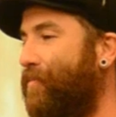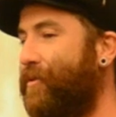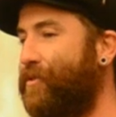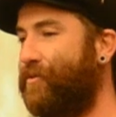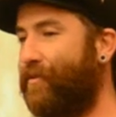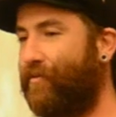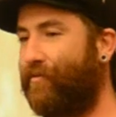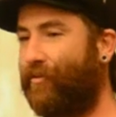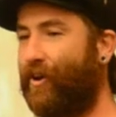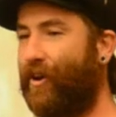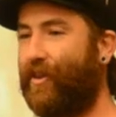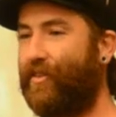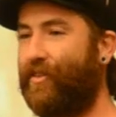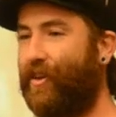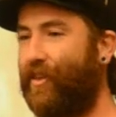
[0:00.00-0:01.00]
up into a
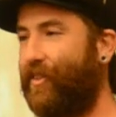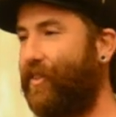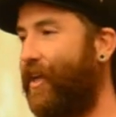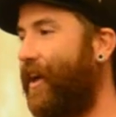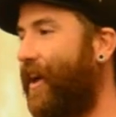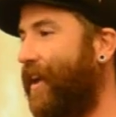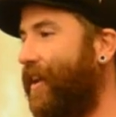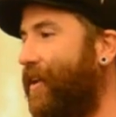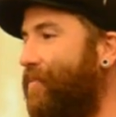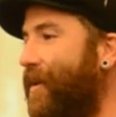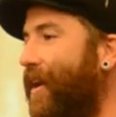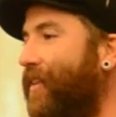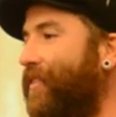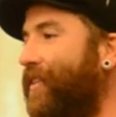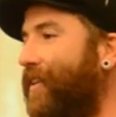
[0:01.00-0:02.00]
froth online
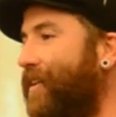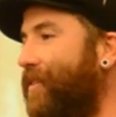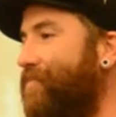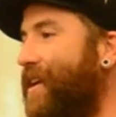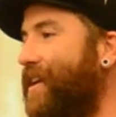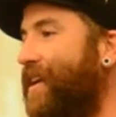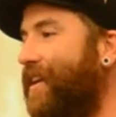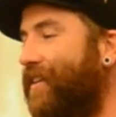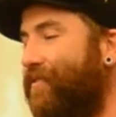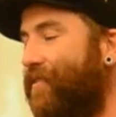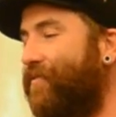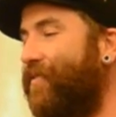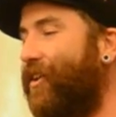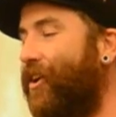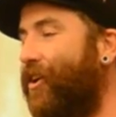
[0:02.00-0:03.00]
about the making of the
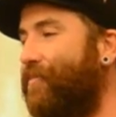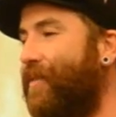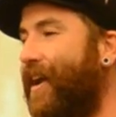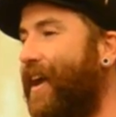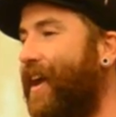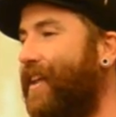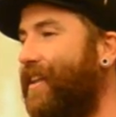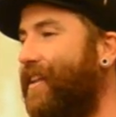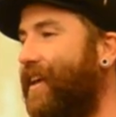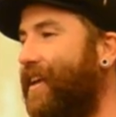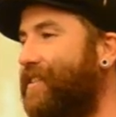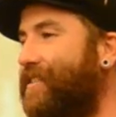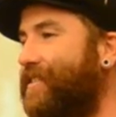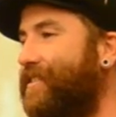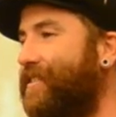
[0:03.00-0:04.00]
film, and
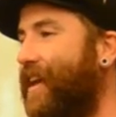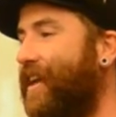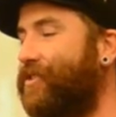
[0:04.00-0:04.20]
it's